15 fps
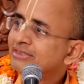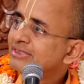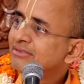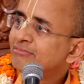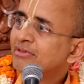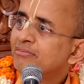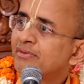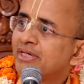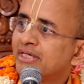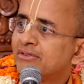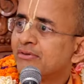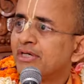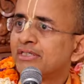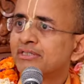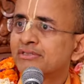simply by
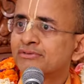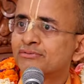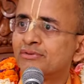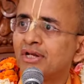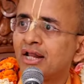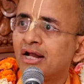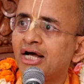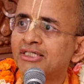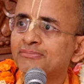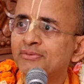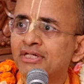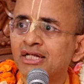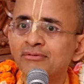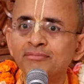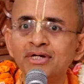going to school or
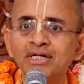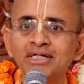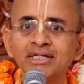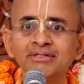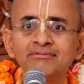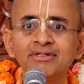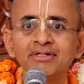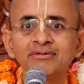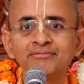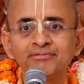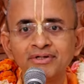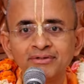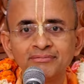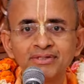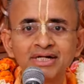hospital immediately you will
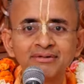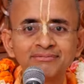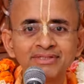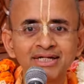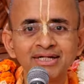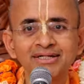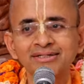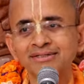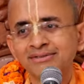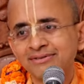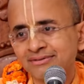become there.